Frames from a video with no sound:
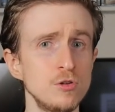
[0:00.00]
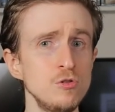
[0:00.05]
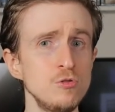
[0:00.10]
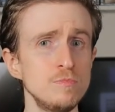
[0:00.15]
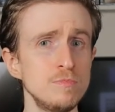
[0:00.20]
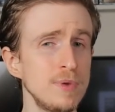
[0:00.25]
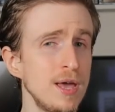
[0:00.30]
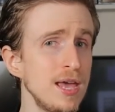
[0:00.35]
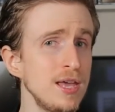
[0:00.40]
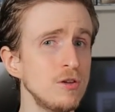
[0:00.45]
who
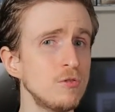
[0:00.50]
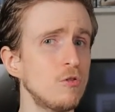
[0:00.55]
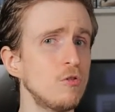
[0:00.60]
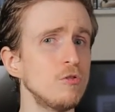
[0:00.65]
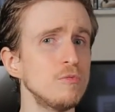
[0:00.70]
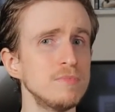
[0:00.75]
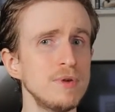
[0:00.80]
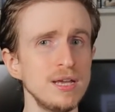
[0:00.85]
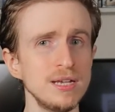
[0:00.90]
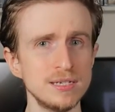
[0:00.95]
may
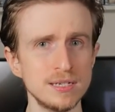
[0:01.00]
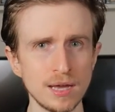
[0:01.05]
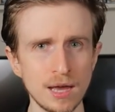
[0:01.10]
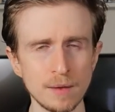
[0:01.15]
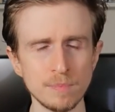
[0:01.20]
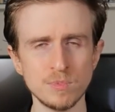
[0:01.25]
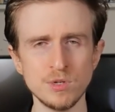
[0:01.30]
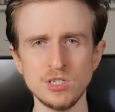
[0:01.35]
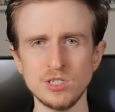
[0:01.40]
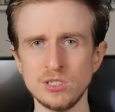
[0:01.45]
or may
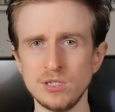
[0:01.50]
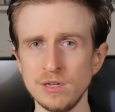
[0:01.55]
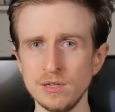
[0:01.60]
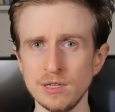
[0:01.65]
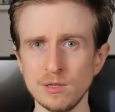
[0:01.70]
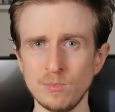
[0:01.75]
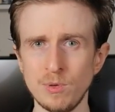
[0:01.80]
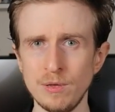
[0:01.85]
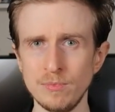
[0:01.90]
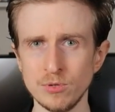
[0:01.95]
not be
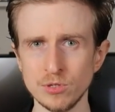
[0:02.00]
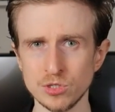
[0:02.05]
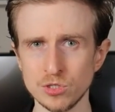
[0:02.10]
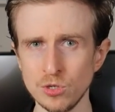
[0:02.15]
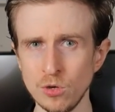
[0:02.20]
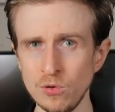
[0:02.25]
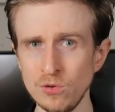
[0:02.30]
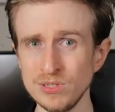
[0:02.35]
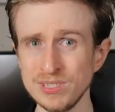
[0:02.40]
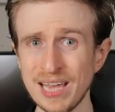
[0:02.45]
stealing people's
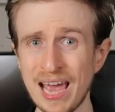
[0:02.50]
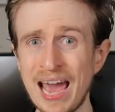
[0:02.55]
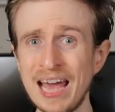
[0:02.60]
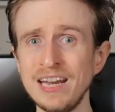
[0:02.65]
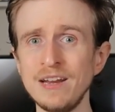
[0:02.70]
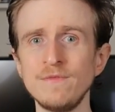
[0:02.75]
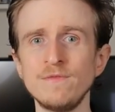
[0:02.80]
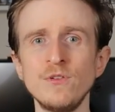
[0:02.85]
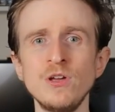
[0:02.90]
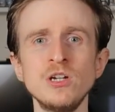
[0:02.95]
souls,
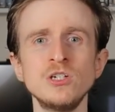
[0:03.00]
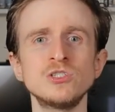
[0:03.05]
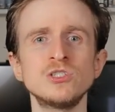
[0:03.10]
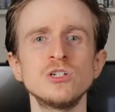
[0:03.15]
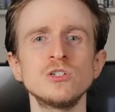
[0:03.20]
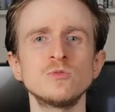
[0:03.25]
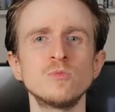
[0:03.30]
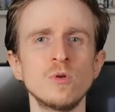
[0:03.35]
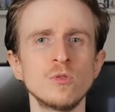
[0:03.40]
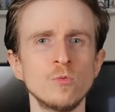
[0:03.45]
and it
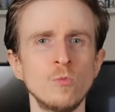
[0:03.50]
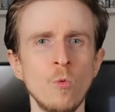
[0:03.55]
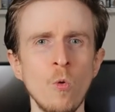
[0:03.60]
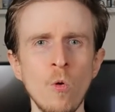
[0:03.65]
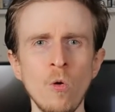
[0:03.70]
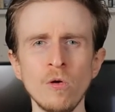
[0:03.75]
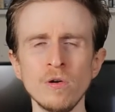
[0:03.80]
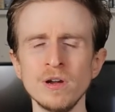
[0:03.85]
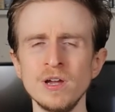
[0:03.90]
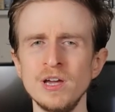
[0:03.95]
finishes with
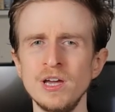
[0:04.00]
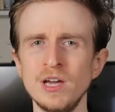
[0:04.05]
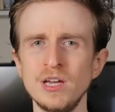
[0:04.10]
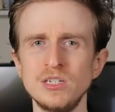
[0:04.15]
war,